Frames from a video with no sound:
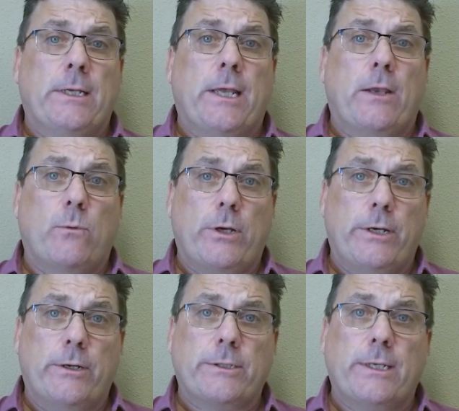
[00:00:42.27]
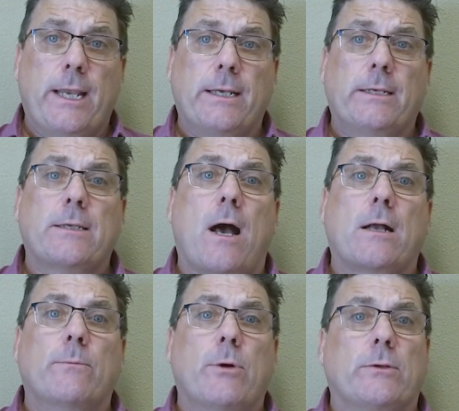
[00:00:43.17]
and we're here today to talk
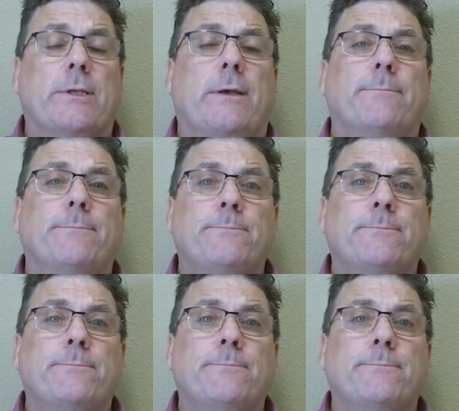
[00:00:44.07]
about them.